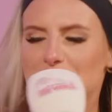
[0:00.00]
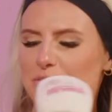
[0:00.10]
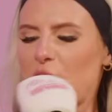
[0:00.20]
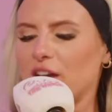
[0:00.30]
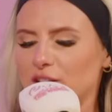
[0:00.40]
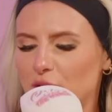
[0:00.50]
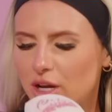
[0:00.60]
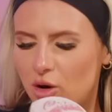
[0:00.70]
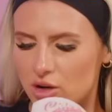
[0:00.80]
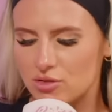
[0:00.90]
it was a Pug and
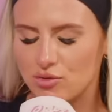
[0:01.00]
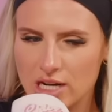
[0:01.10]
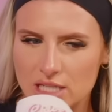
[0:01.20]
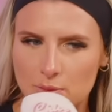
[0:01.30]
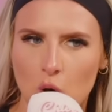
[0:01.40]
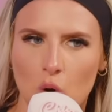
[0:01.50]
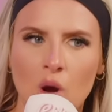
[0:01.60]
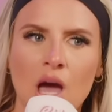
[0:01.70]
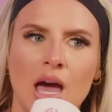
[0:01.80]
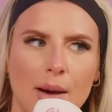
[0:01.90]
Yorkie cross, was really small.
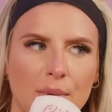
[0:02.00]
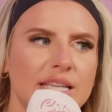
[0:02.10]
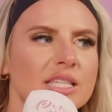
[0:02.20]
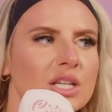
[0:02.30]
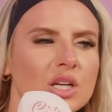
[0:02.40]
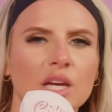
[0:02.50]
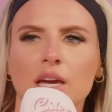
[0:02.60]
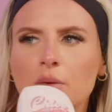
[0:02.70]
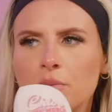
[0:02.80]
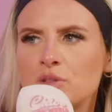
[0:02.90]
And my sister took
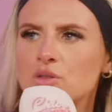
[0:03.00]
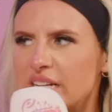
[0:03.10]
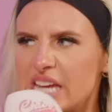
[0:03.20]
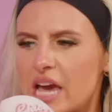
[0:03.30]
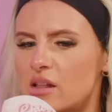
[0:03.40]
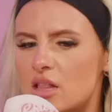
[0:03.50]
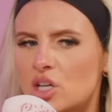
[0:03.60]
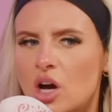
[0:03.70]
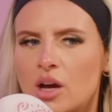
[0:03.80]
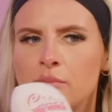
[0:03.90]
it, she was like 10 at the
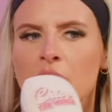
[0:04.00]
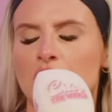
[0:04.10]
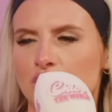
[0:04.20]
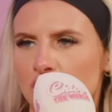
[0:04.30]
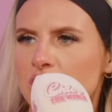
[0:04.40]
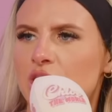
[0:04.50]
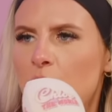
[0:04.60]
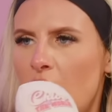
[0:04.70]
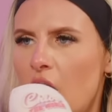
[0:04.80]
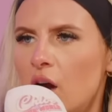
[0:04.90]
time. She took it to the
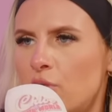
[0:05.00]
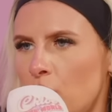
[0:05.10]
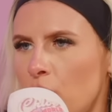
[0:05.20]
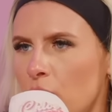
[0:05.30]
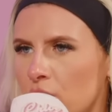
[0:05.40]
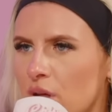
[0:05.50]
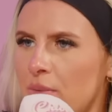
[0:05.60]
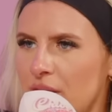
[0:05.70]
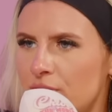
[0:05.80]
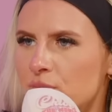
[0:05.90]
park for a walk with her
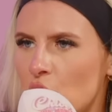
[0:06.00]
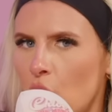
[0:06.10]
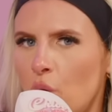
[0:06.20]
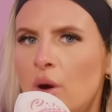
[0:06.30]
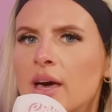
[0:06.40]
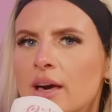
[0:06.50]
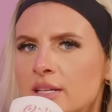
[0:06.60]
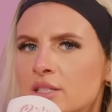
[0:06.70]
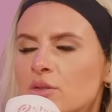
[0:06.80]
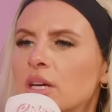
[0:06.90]
mate from school. And
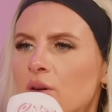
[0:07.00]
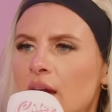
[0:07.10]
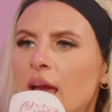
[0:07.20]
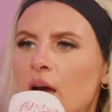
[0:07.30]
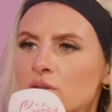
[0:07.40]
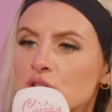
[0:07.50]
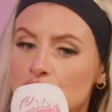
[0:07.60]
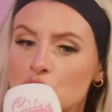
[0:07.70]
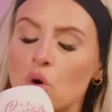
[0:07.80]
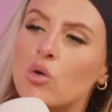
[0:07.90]
these 3 greyhounds
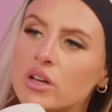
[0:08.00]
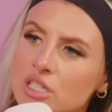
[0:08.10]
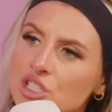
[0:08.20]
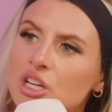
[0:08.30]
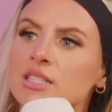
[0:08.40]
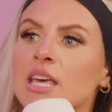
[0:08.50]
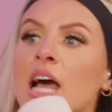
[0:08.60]
just tore it to shreds. They